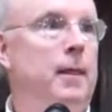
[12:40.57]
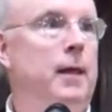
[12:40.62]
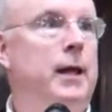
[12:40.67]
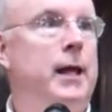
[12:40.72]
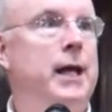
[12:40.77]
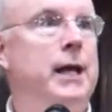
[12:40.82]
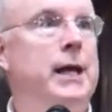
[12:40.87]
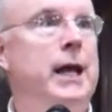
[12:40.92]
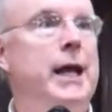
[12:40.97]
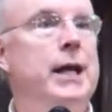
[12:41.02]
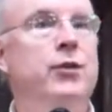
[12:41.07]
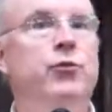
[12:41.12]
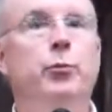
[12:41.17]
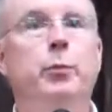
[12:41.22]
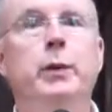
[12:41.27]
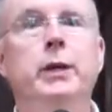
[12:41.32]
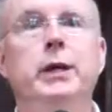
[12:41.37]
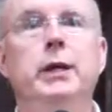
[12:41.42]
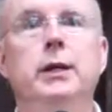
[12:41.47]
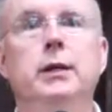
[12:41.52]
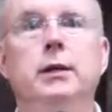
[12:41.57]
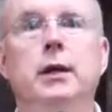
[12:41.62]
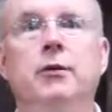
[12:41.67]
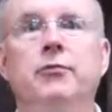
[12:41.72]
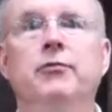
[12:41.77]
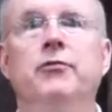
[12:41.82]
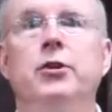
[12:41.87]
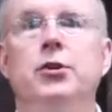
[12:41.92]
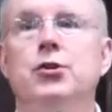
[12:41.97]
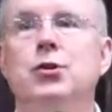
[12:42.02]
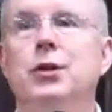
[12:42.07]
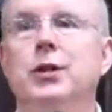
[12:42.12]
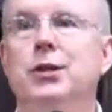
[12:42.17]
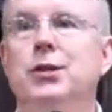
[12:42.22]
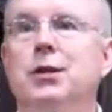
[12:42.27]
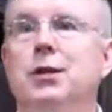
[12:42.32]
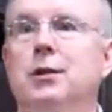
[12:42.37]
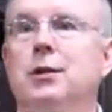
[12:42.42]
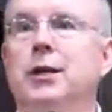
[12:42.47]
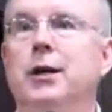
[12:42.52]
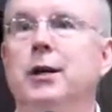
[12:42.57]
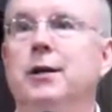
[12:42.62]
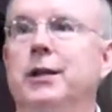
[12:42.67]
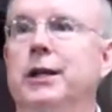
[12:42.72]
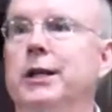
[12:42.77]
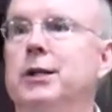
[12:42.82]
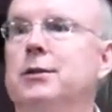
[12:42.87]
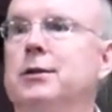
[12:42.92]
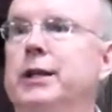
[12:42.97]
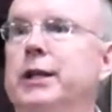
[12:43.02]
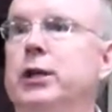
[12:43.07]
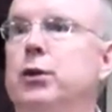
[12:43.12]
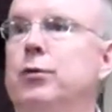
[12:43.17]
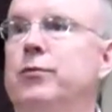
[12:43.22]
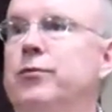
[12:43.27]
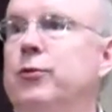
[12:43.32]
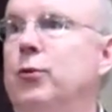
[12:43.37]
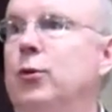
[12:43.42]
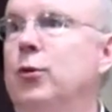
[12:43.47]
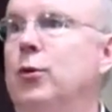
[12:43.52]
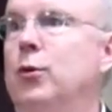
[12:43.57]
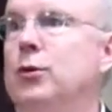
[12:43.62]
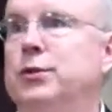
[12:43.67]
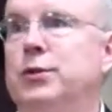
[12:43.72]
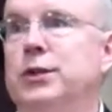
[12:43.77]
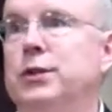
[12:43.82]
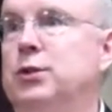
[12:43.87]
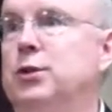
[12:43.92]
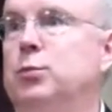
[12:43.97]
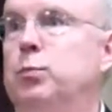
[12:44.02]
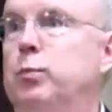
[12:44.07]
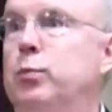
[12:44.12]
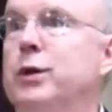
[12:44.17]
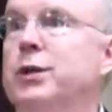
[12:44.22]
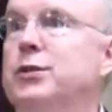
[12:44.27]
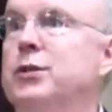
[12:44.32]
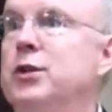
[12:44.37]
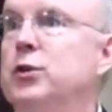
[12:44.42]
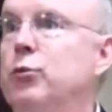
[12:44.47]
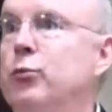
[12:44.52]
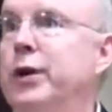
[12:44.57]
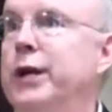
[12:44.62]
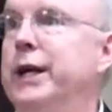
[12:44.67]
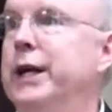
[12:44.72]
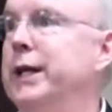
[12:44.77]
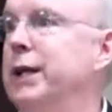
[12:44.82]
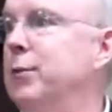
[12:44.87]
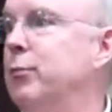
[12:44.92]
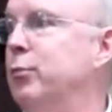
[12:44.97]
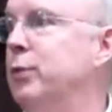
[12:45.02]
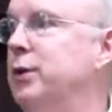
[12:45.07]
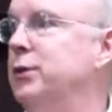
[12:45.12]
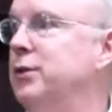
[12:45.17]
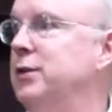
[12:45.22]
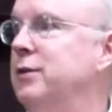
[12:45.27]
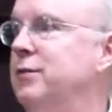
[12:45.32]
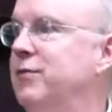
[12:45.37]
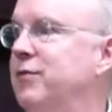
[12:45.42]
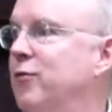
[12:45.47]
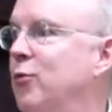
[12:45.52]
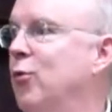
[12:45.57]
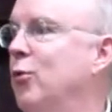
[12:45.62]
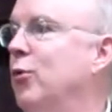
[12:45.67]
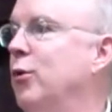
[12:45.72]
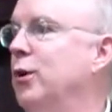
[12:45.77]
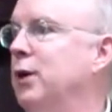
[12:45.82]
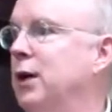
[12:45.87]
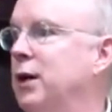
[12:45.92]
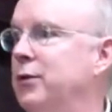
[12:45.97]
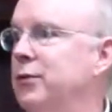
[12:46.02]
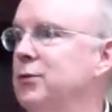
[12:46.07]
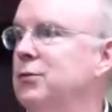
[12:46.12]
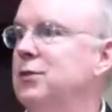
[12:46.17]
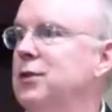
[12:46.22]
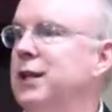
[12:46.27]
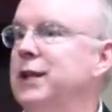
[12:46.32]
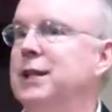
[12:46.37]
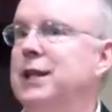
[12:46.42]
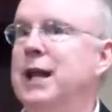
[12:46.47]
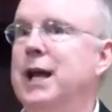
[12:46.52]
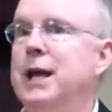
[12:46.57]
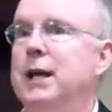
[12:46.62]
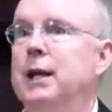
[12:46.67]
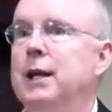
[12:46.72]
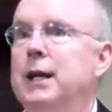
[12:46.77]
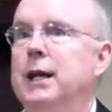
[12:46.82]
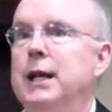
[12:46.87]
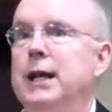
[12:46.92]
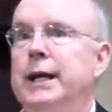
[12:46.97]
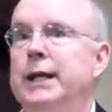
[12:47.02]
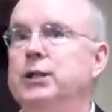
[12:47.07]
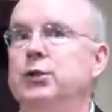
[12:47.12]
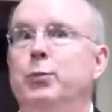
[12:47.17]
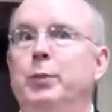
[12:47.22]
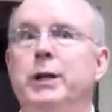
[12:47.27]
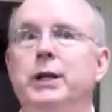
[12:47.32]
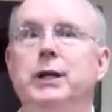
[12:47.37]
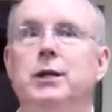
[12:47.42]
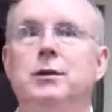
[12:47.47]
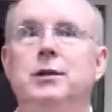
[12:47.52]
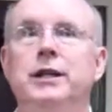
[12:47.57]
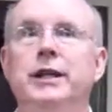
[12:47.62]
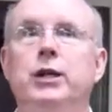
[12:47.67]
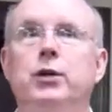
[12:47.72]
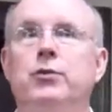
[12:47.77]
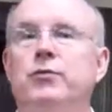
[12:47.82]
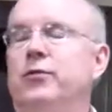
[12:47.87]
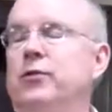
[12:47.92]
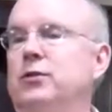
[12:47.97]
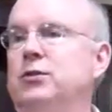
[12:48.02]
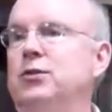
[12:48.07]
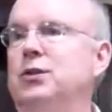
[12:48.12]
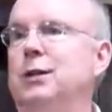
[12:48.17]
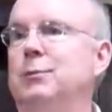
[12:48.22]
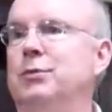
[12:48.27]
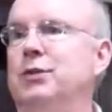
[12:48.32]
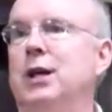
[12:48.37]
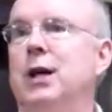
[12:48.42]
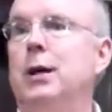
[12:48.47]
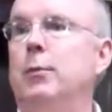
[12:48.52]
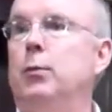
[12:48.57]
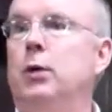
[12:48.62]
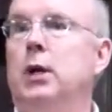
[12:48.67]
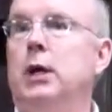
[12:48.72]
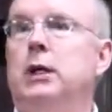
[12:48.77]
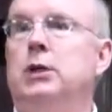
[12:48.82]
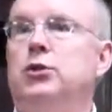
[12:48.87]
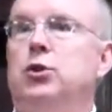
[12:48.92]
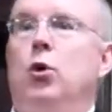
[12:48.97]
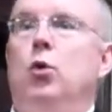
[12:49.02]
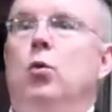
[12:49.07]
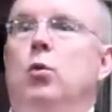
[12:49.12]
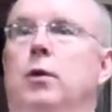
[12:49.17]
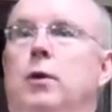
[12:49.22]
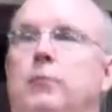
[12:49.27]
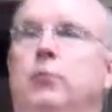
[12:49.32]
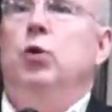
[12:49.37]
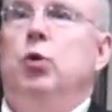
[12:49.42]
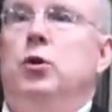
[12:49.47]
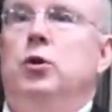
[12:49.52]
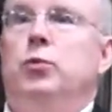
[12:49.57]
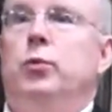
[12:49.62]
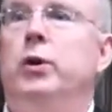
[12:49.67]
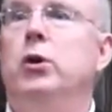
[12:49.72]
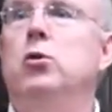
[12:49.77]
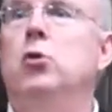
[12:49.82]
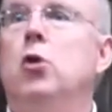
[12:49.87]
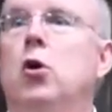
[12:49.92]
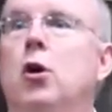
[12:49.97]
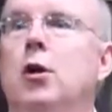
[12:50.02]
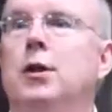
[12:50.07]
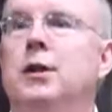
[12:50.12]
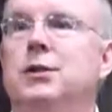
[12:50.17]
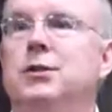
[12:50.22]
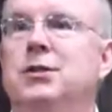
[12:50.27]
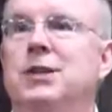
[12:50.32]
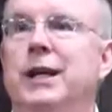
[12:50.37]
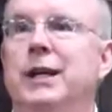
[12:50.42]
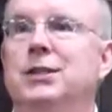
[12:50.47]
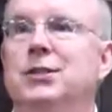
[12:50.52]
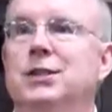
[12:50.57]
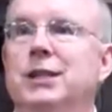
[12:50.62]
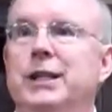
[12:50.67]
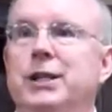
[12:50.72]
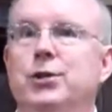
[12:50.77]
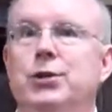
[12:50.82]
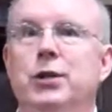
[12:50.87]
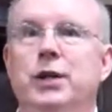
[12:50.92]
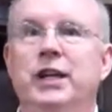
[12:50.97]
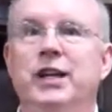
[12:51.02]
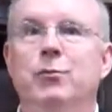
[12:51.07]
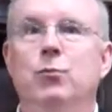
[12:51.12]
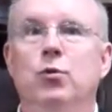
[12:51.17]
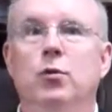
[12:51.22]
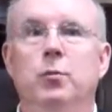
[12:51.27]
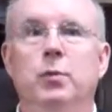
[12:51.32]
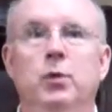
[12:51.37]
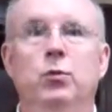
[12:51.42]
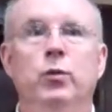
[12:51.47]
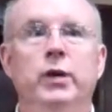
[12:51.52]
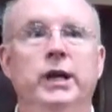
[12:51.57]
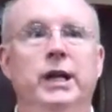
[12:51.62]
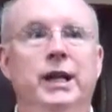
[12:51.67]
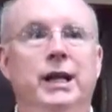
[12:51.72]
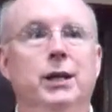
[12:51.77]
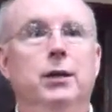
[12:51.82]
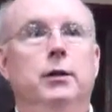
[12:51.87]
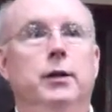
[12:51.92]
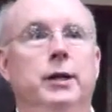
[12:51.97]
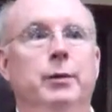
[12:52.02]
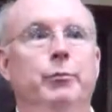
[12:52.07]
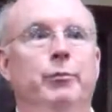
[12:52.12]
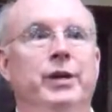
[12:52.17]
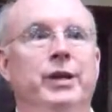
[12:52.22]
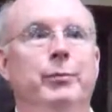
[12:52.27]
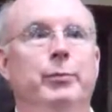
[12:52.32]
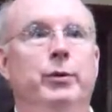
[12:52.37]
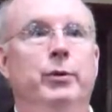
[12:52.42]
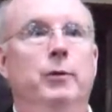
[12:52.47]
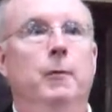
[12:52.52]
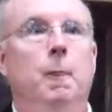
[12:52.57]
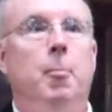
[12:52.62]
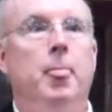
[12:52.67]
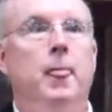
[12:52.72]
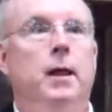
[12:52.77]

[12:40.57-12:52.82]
and has been officially declared illegal since President Reagan, President Ford, others like that. It's been illegal for some time. So, of course, we don't call it assassination anymore, but we're killing people